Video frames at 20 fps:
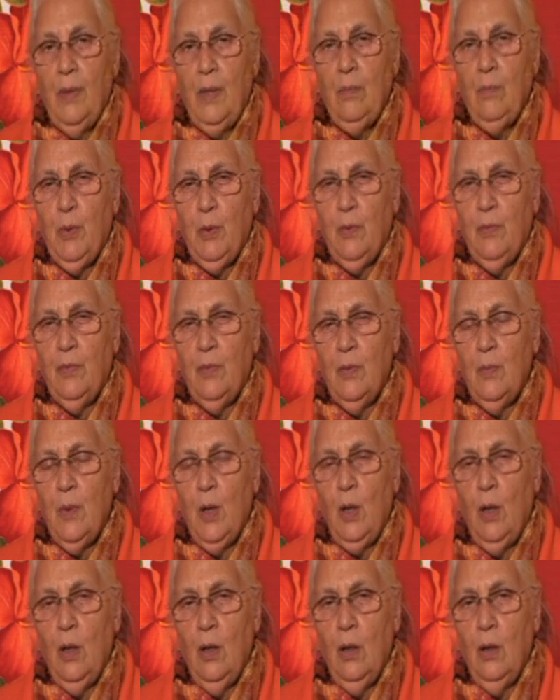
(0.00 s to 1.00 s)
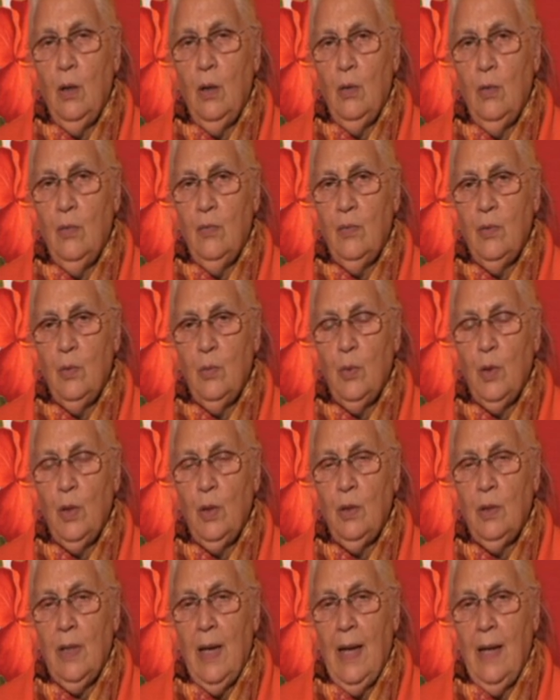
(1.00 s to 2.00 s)
people from all over the
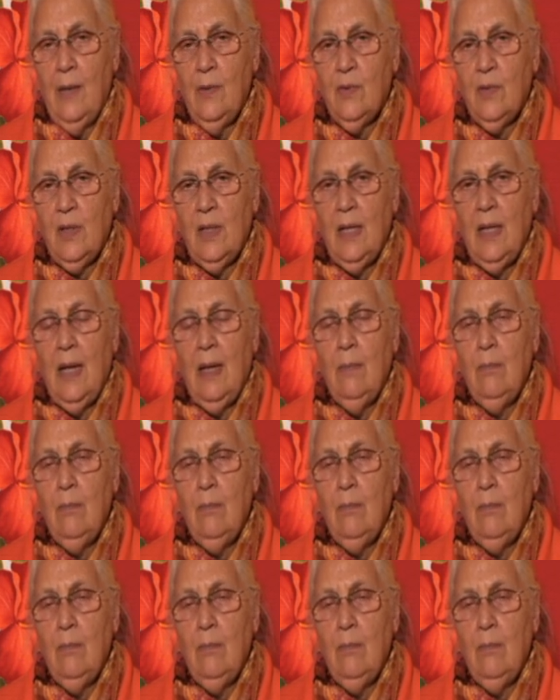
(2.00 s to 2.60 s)
world asking,